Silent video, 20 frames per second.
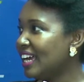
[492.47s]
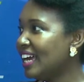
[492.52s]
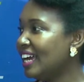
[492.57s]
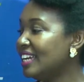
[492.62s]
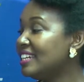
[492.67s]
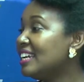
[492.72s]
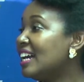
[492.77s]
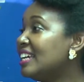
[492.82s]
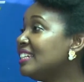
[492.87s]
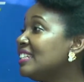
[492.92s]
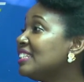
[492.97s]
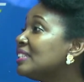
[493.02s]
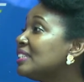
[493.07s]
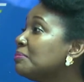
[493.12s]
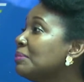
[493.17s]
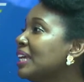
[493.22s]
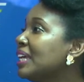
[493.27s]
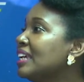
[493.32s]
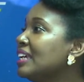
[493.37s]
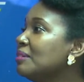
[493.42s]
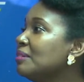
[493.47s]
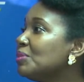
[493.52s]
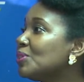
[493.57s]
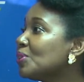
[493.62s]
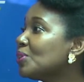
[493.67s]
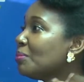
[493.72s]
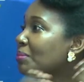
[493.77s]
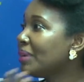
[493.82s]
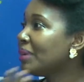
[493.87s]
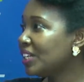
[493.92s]
And it's making him
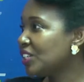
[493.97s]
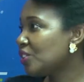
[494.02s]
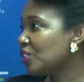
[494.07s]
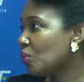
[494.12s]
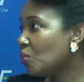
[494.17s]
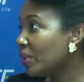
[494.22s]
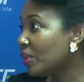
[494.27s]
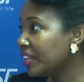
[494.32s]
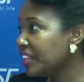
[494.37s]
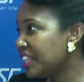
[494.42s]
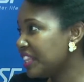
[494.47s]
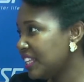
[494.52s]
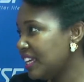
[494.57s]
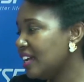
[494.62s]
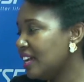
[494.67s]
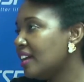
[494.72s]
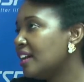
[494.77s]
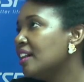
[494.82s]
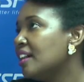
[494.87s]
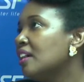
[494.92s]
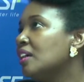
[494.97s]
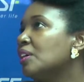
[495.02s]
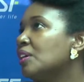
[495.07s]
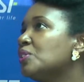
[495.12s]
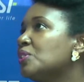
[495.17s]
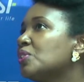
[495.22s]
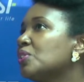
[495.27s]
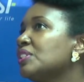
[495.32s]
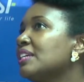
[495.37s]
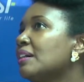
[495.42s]
so much wealthier.
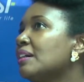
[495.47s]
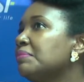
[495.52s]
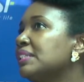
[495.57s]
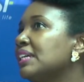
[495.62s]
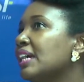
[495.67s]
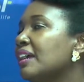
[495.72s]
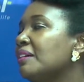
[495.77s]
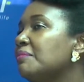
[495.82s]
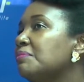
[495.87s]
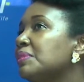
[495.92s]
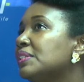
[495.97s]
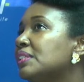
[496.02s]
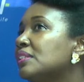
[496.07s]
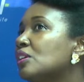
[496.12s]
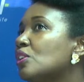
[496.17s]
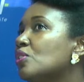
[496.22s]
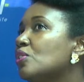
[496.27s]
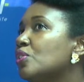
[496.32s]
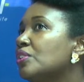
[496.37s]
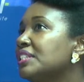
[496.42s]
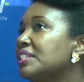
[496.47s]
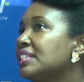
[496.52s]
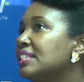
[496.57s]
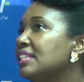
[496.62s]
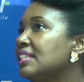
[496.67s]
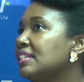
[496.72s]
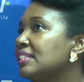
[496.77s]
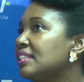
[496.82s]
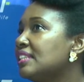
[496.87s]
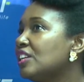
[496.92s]
So sometimes those
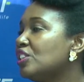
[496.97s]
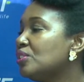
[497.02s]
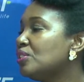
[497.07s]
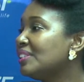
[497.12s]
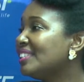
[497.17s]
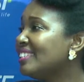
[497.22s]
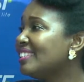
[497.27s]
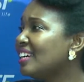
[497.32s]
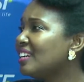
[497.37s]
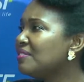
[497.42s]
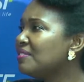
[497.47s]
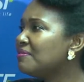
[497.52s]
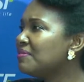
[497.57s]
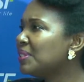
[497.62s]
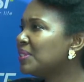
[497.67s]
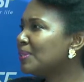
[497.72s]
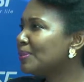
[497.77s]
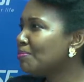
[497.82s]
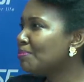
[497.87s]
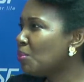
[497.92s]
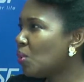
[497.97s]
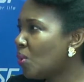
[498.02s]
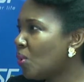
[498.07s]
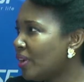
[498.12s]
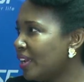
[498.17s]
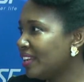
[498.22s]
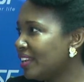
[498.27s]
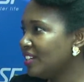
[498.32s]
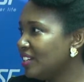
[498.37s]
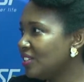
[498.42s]
things that you start
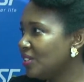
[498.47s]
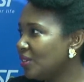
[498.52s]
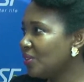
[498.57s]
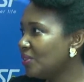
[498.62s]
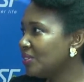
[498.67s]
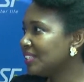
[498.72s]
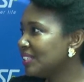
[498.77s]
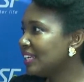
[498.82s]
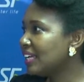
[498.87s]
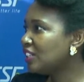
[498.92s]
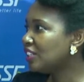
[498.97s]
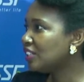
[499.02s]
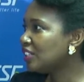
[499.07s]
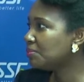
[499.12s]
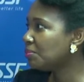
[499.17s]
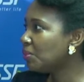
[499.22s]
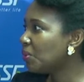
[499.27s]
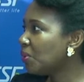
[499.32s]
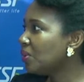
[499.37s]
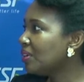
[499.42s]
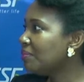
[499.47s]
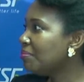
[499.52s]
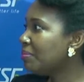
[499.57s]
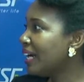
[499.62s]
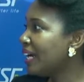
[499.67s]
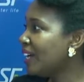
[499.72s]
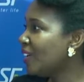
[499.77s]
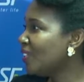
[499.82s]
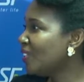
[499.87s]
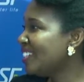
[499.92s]
small, start small,
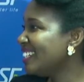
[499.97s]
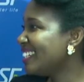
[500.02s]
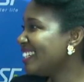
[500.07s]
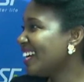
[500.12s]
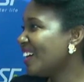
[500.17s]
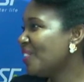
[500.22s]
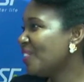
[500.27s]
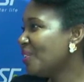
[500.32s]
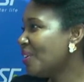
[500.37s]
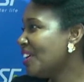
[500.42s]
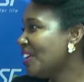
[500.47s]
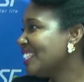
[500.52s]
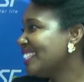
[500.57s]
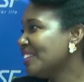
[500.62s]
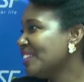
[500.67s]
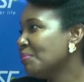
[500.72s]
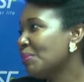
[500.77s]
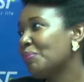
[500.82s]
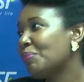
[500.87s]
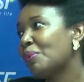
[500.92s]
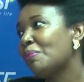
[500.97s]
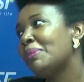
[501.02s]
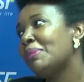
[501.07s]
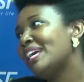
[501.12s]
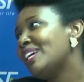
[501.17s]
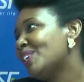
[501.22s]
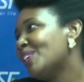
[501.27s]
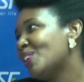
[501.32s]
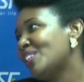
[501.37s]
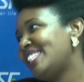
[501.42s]
pilot it. I always tell people,
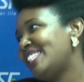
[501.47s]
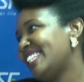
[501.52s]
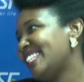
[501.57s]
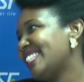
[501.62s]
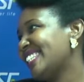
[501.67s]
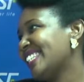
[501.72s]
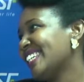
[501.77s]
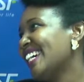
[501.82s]
pilot it.